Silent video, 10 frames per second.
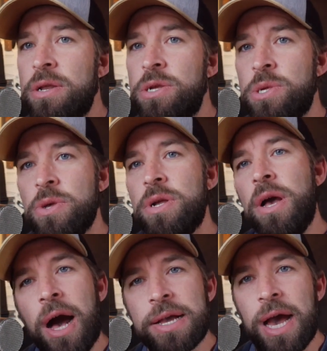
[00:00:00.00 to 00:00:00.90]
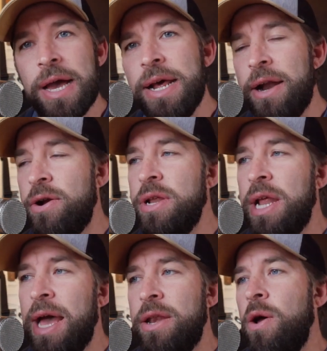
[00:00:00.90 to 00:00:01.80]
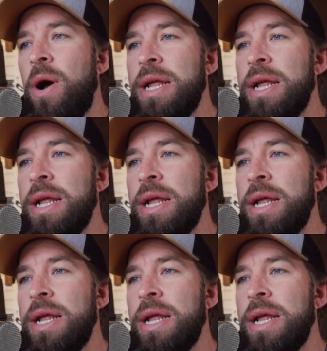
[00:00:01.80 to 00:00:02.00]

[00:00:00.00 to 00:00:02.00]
just looked cockeyed at her and had no